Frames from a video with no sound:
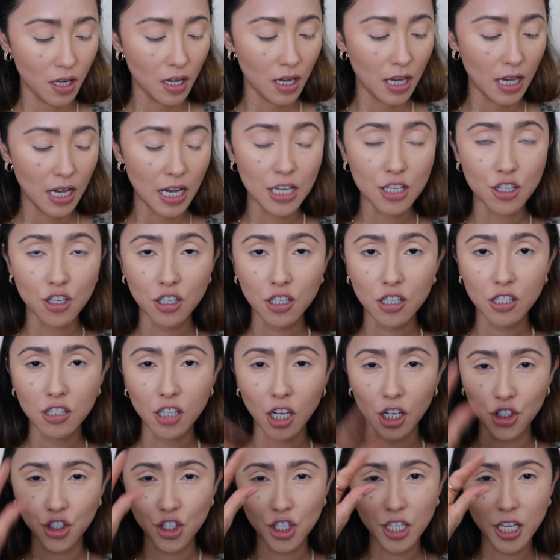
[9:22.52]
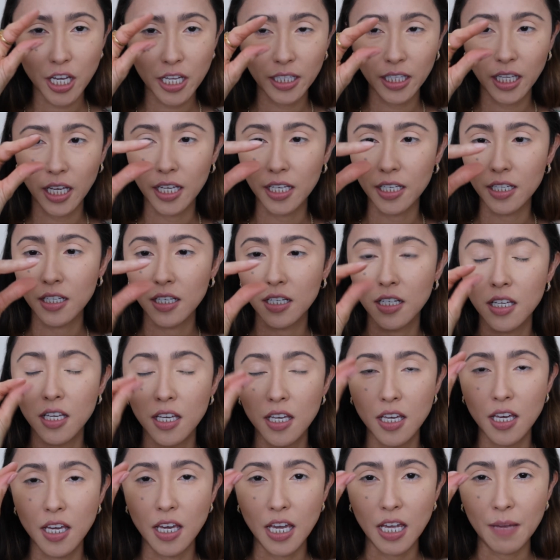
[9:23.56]
And just touching it like
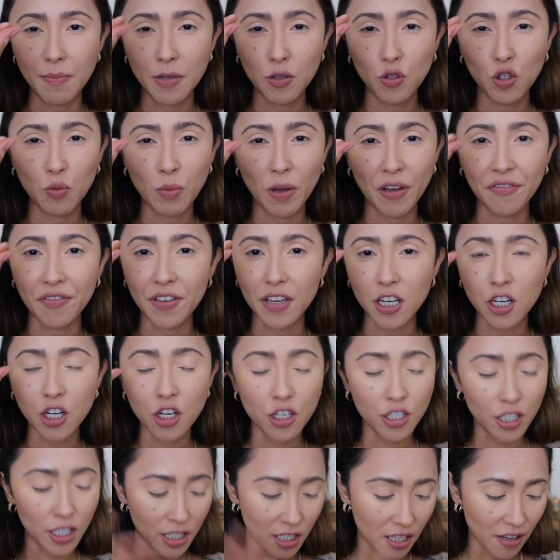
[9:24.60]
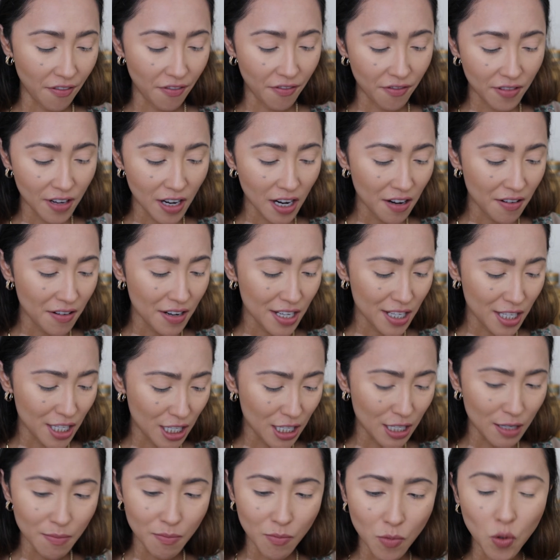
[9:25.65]
in between my fingers, it's a very
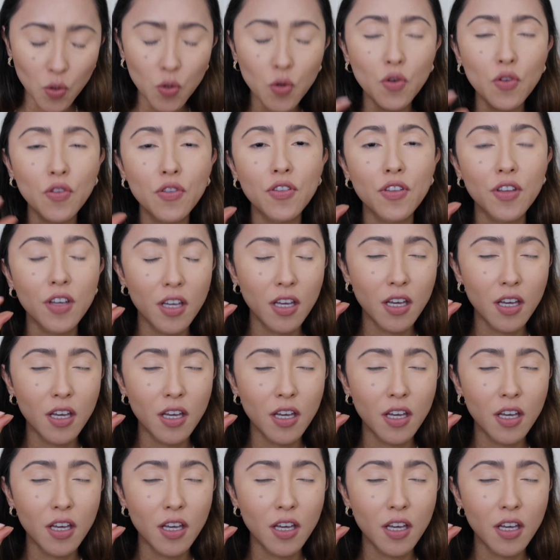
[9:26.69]
smooth,